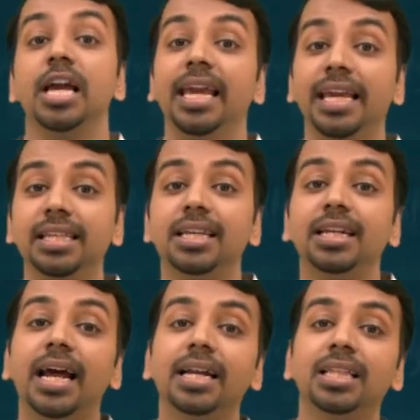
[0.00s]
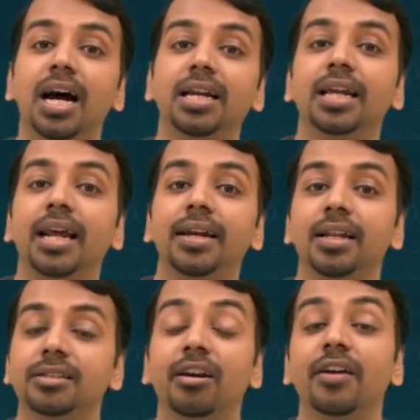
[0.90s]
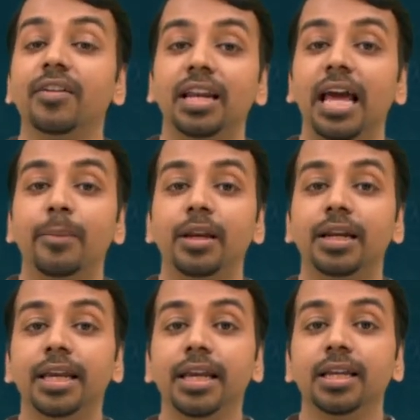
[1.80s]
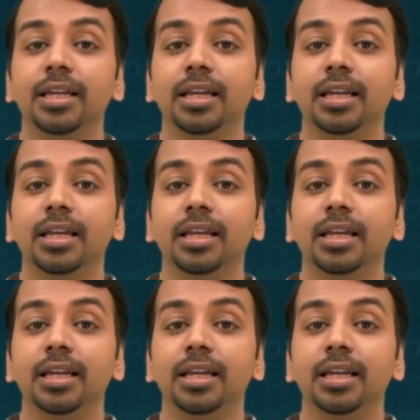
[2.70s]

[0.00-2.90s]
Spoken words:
is it that the underwriter does not have any liability?